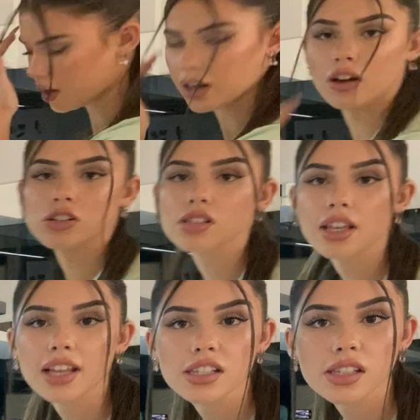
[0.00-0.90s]
And I'll just
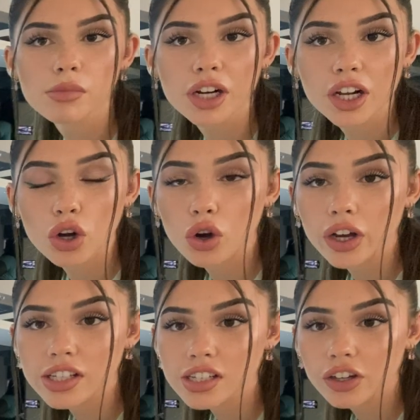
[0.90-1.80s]
let that simmer and
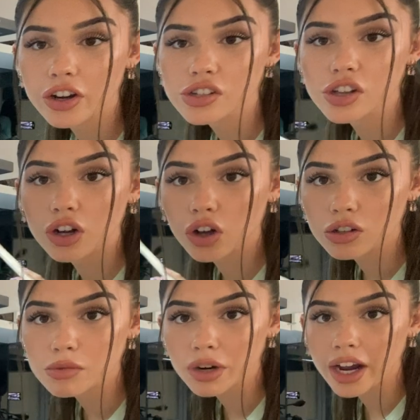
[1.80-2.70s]
cook until it goes
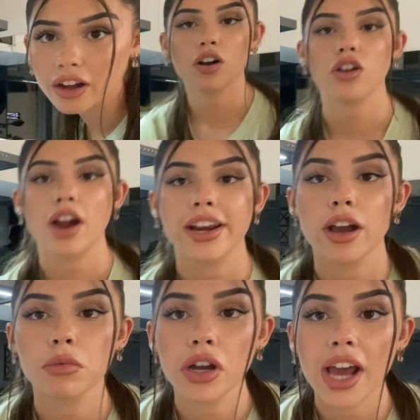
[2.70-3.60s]
golden brown. All right,
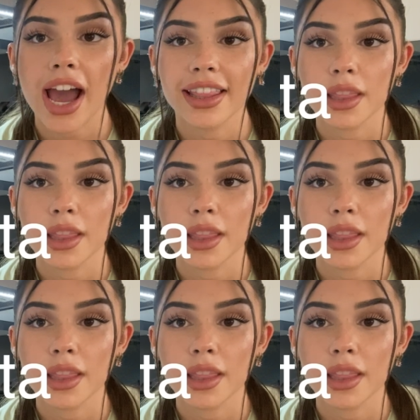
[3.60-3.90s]
now I'm gonna add the